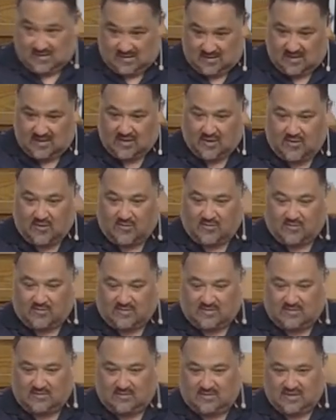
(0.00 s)
you know,
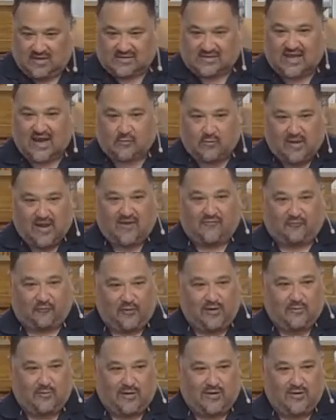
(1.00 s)
just like we have
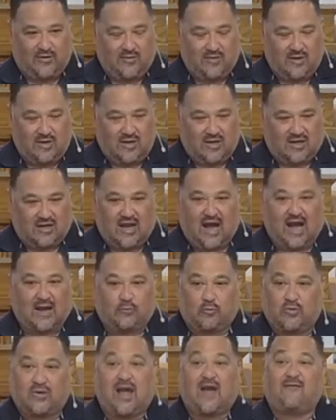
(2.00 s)
free will,
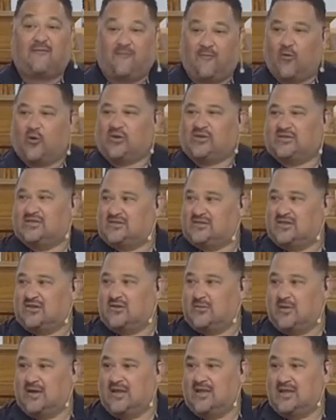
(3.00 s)
God will not force us to
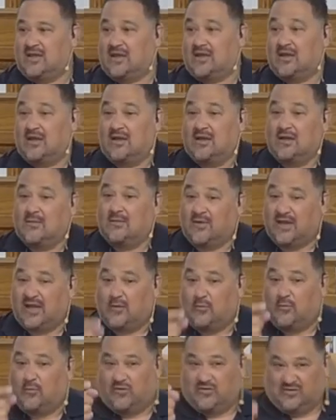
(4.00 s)
do anything. But
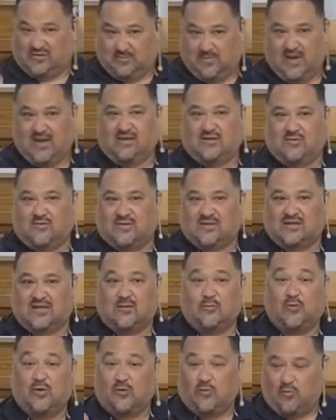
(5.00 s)
he will speak to us. He
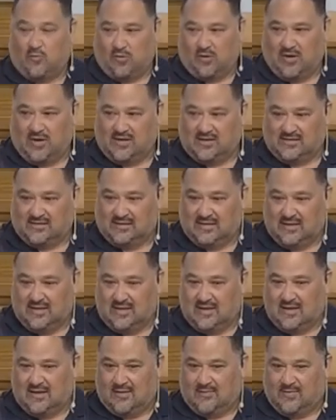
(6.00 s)
will warn us.
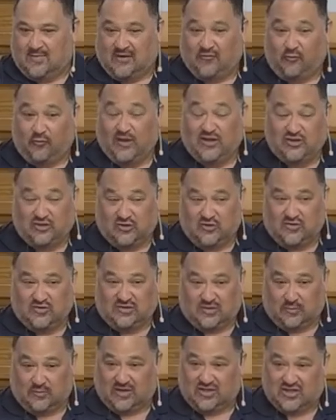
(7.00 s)
But if we choose
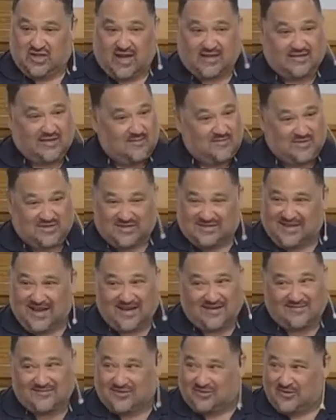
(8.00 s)
to reject him, just
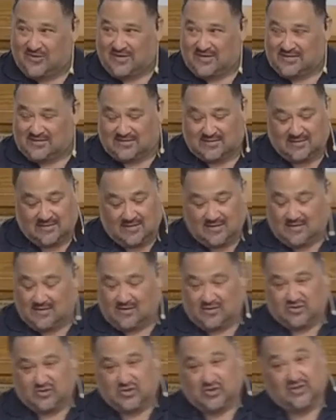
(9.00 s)
like Judas,
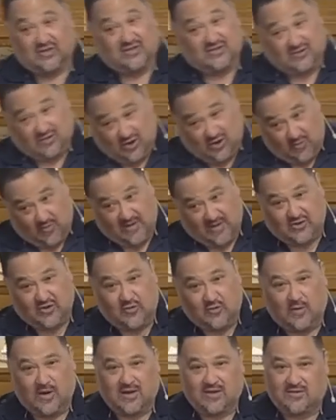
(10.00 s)
go and do
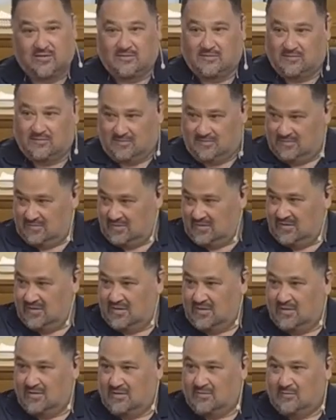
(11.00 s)
what
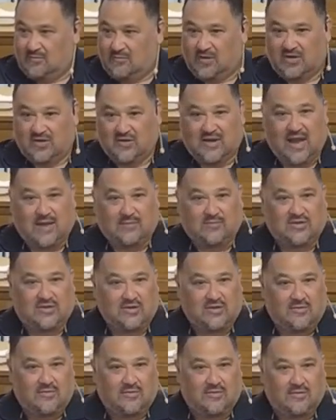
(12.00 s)
you came to
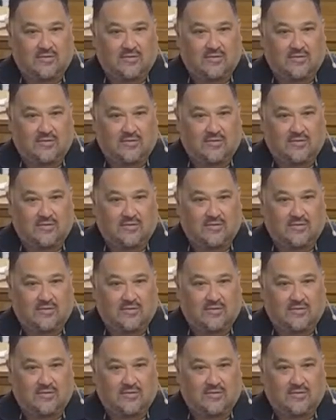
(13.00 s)
do.